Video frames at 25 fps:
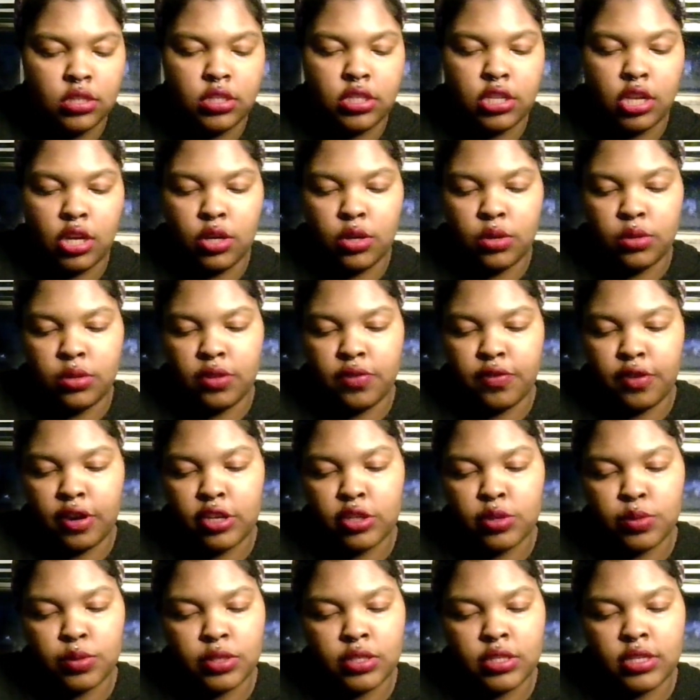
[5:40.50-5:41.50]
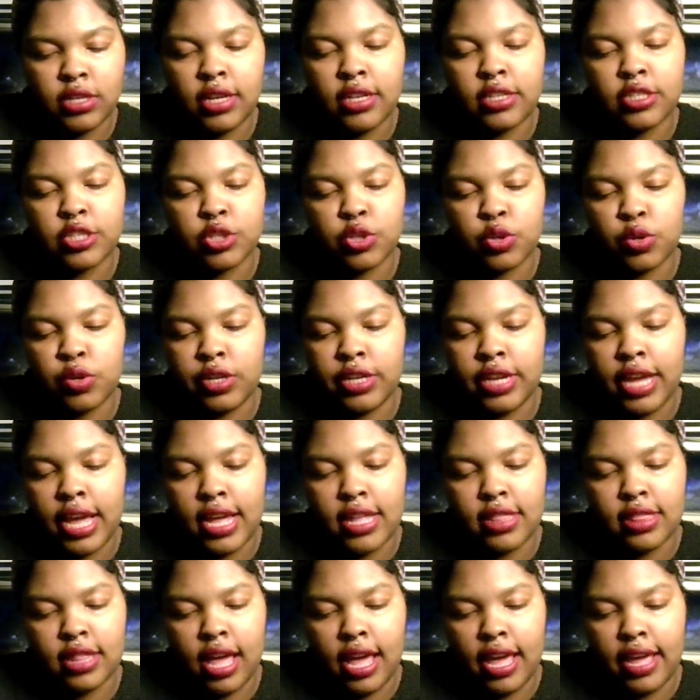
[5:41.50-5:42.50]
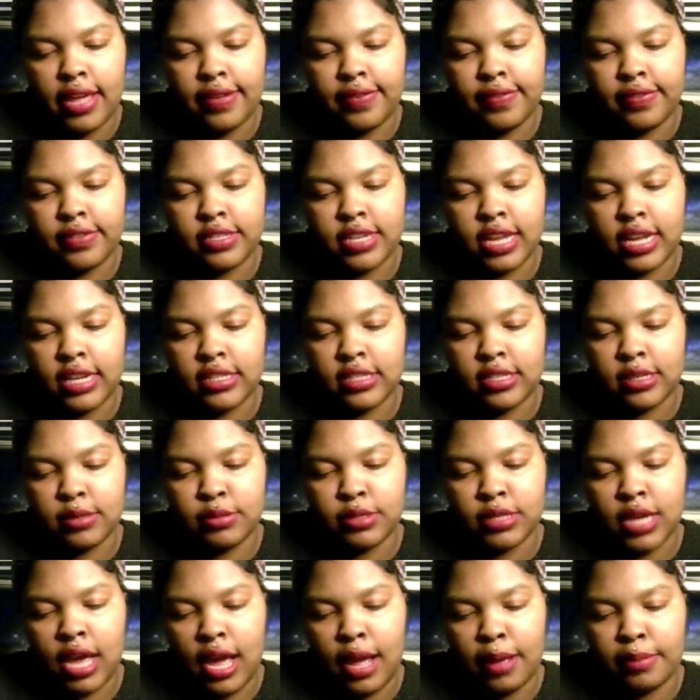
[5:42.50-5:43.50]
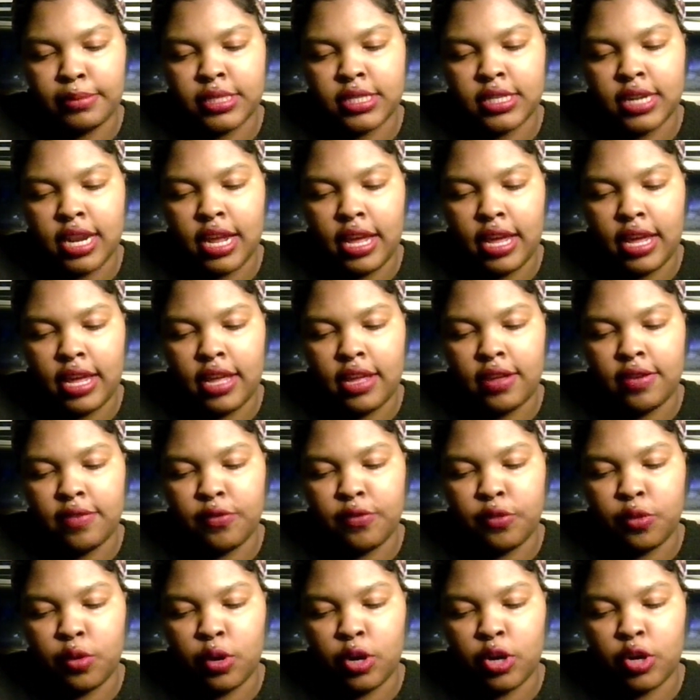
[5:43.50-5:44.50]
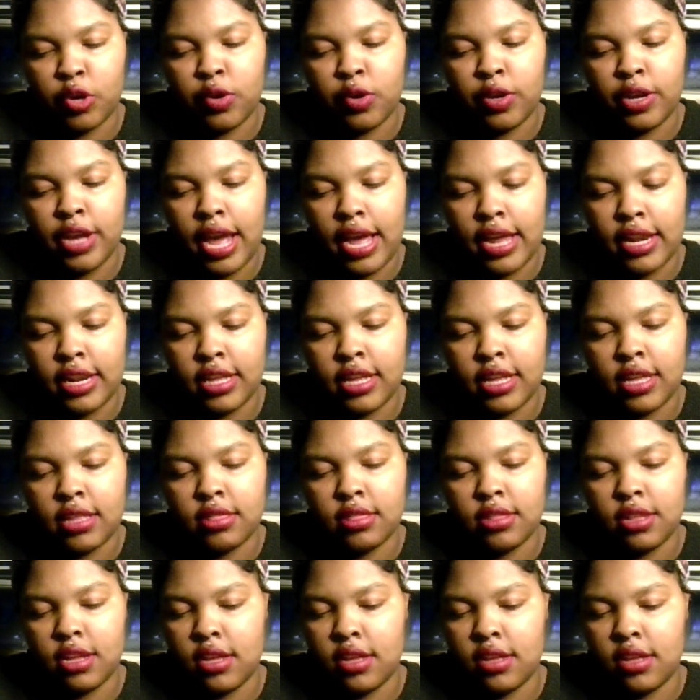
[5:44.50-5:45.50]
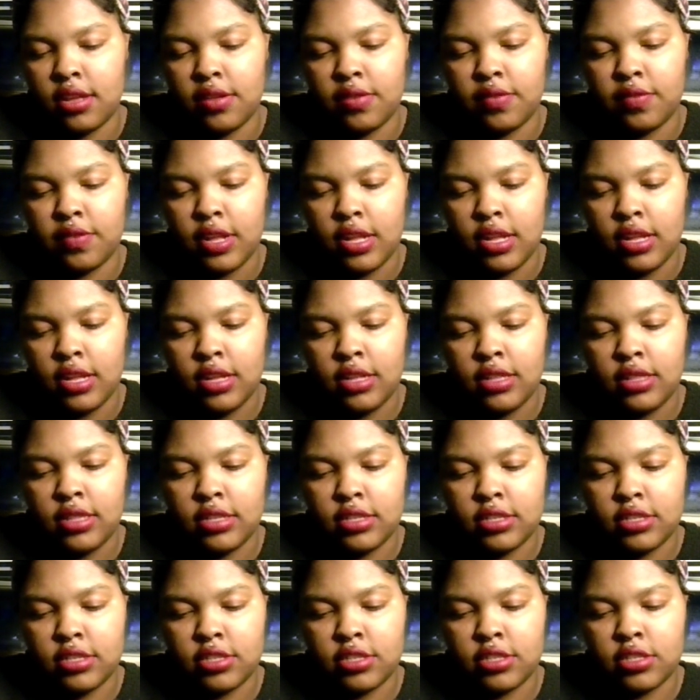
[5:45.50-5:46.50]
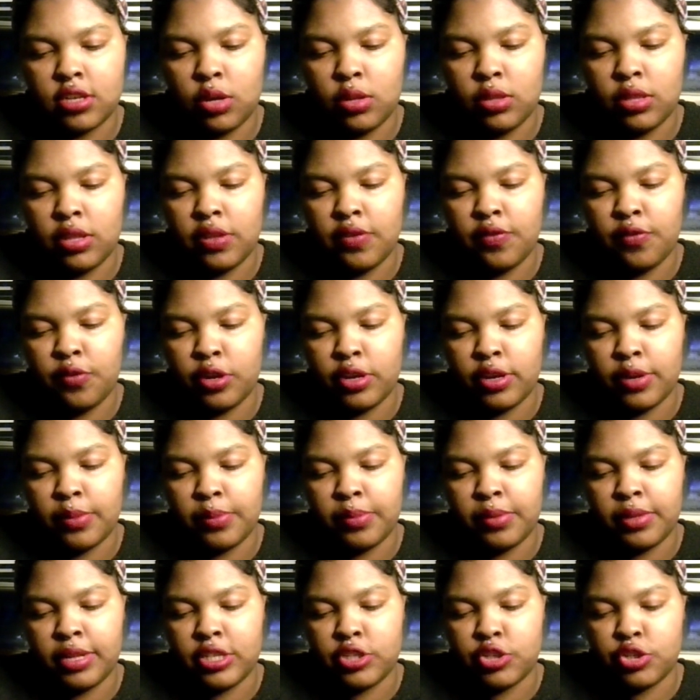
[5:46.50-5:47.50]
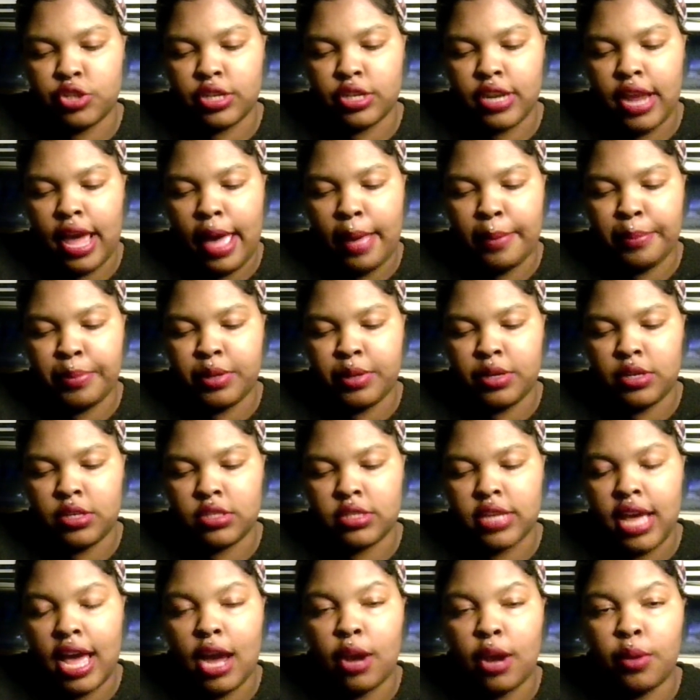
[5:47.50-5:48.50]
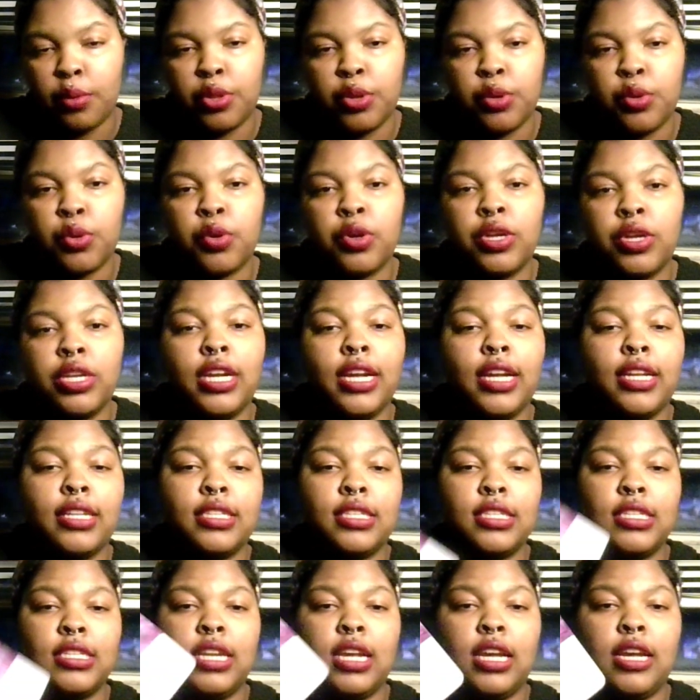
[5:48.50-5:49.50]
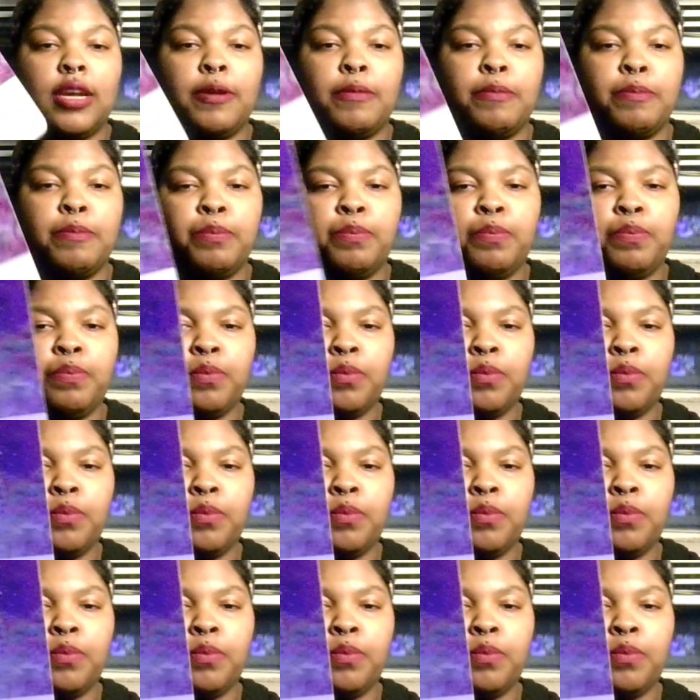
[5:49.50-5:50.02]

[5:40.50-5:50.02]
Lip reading: So the first one says create life. Take some time today for creating in love. This is solely for your pleasure and happiness. How will you create today?